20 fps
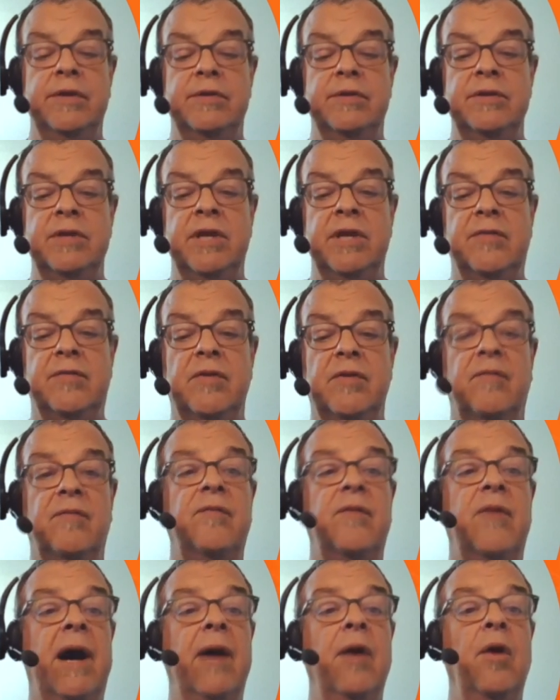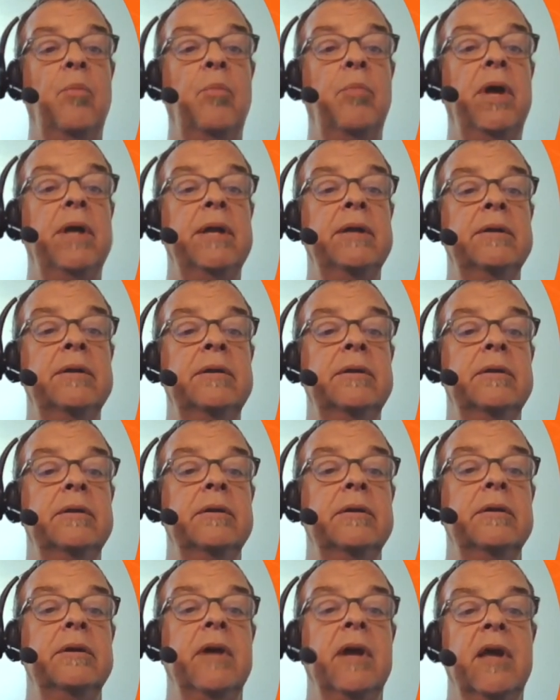to hit the File button,
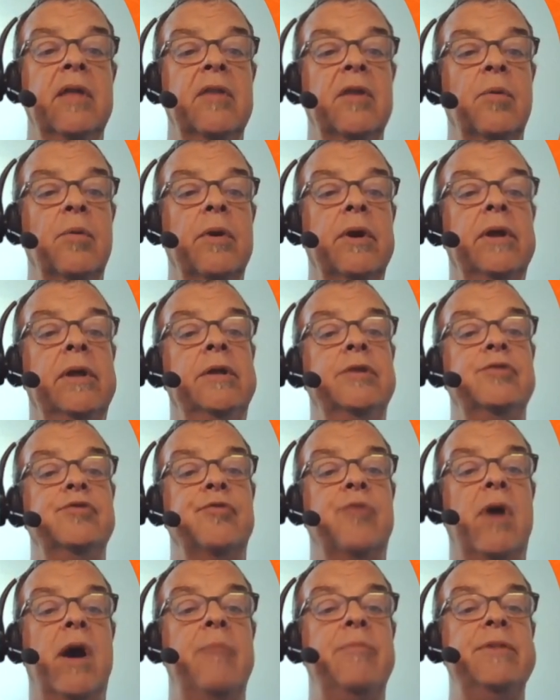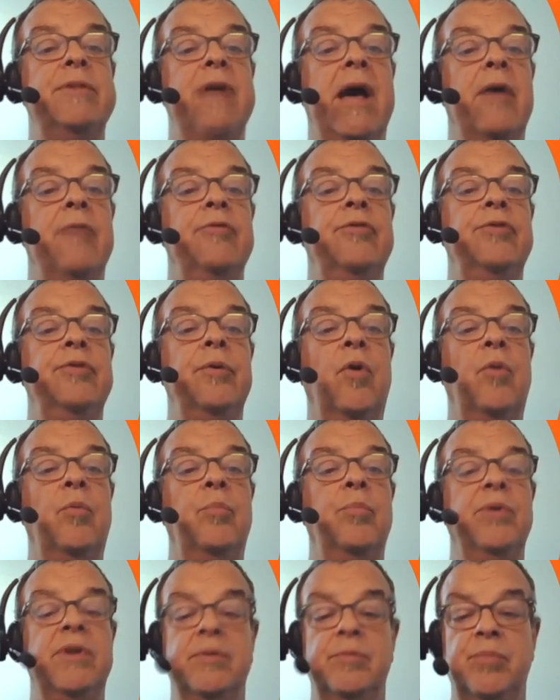and then we're going to drop down to
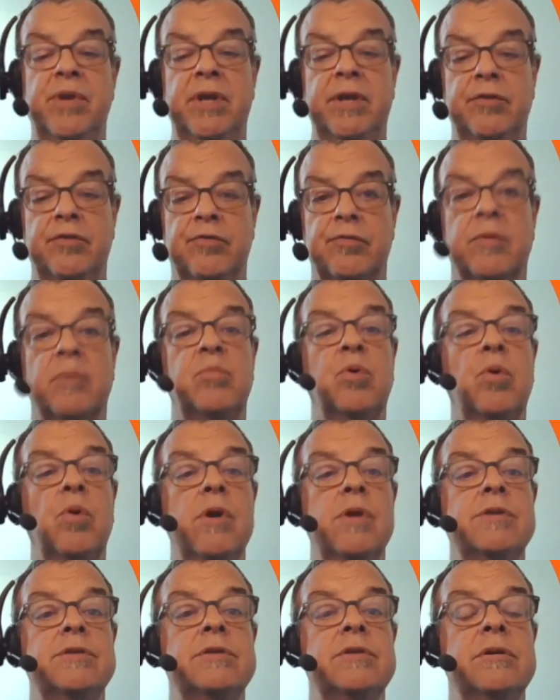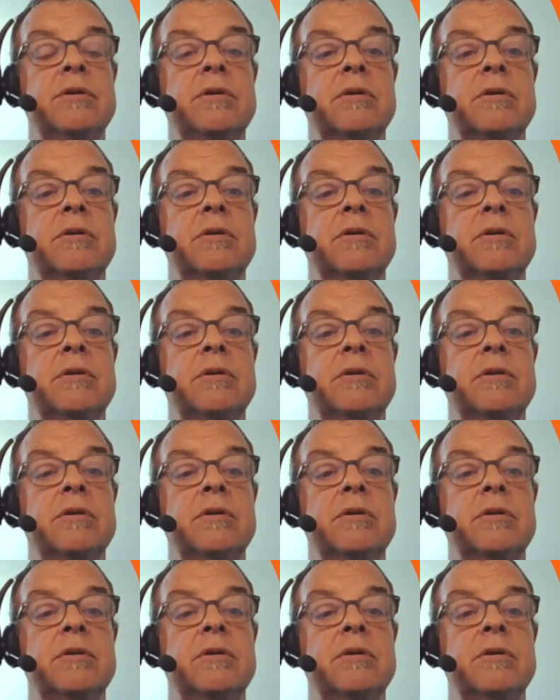Open Pinned Reports.